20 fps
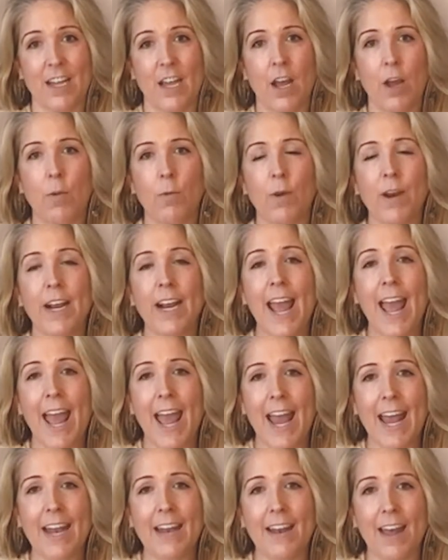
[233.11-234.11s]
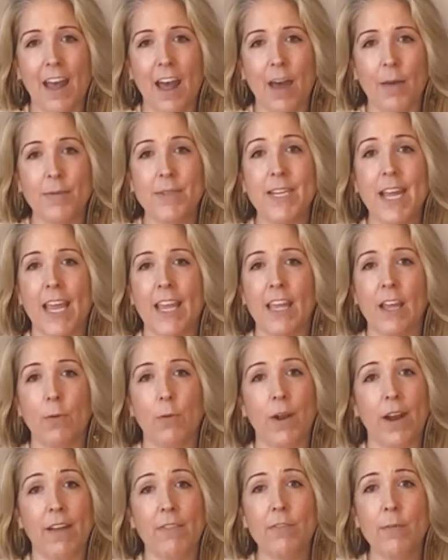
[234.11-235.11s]
We're going to end up taking
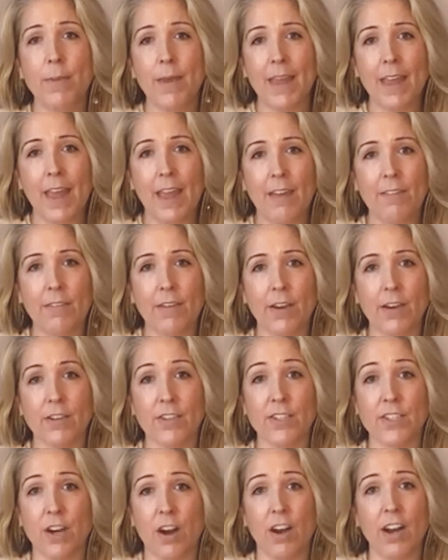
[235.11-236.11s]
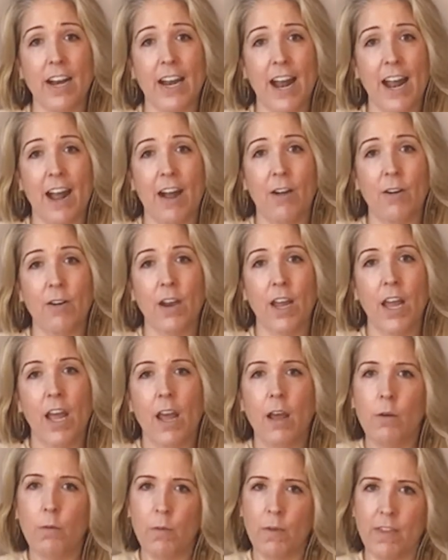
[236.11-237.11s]
whatever behavior started out
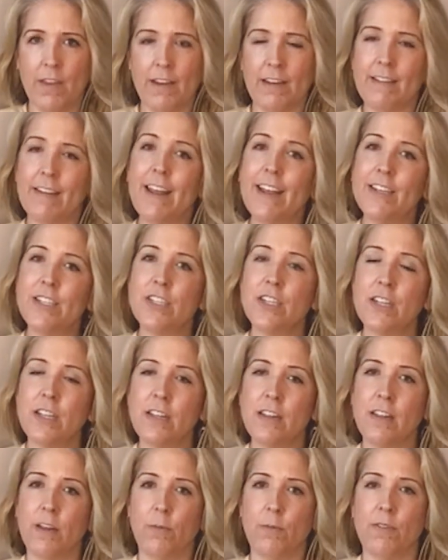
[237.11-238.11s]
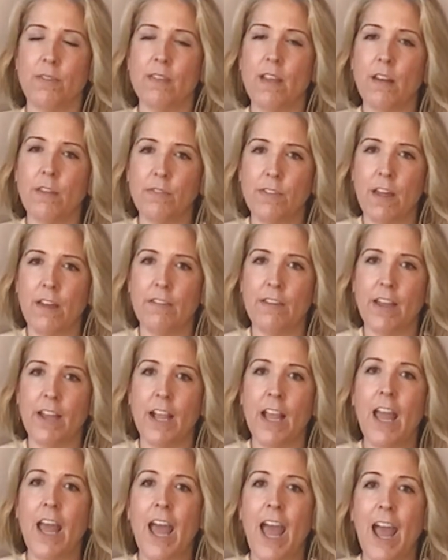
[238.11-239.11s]
with an intention that was self-loving,
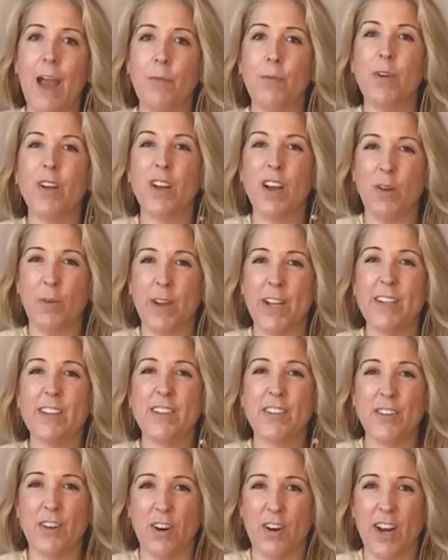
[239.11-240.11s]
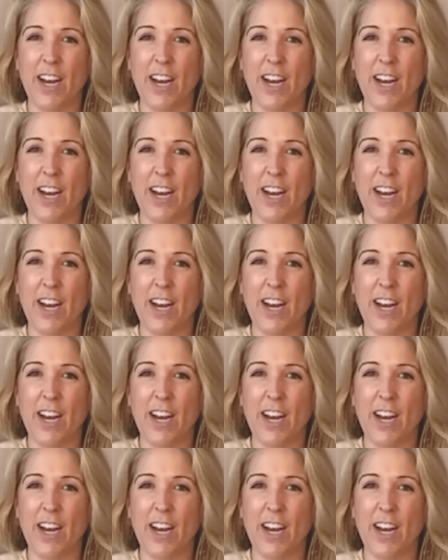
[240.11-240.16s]
and we're going to turn